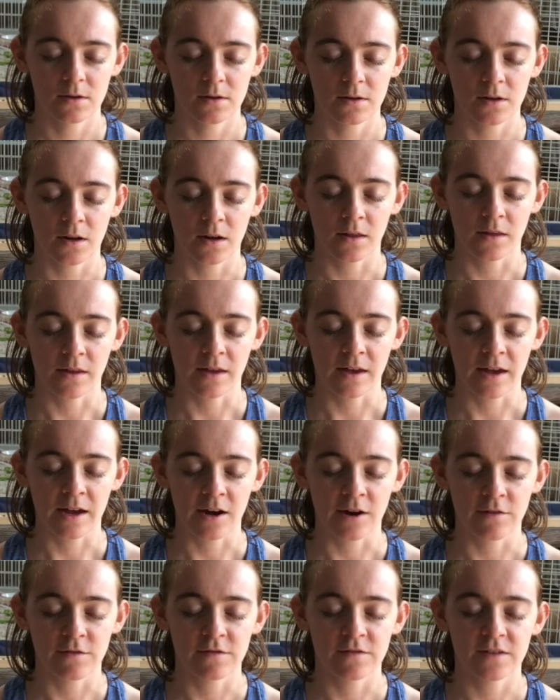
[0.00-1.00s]
Letting the
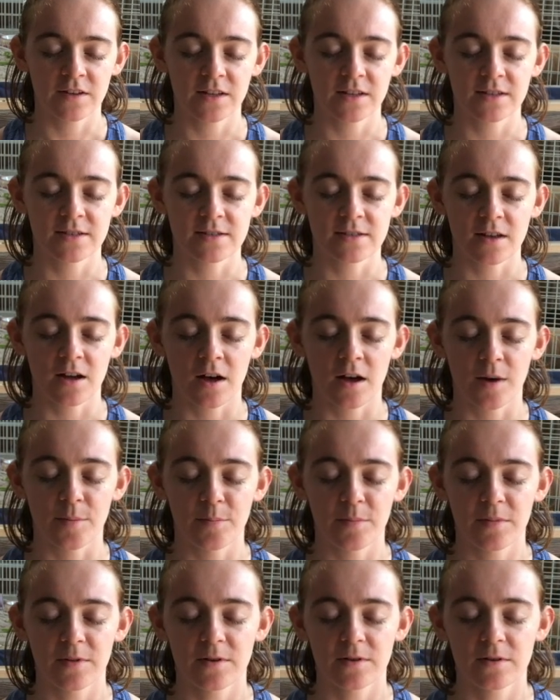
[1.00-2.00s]
air fill us
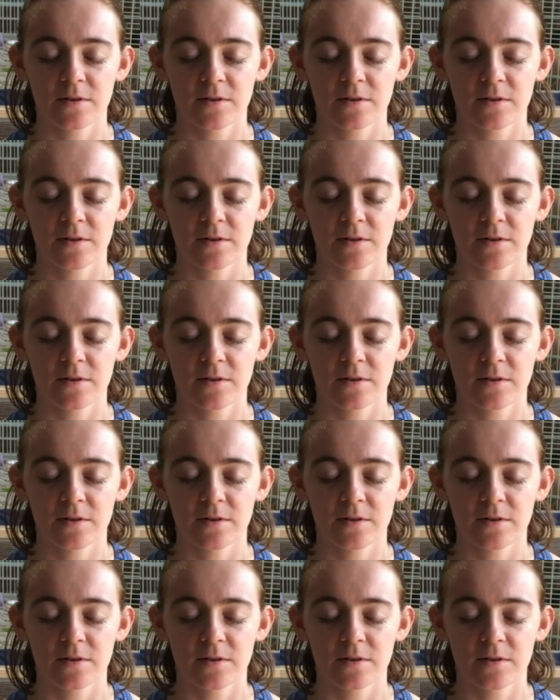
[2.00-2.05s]
up.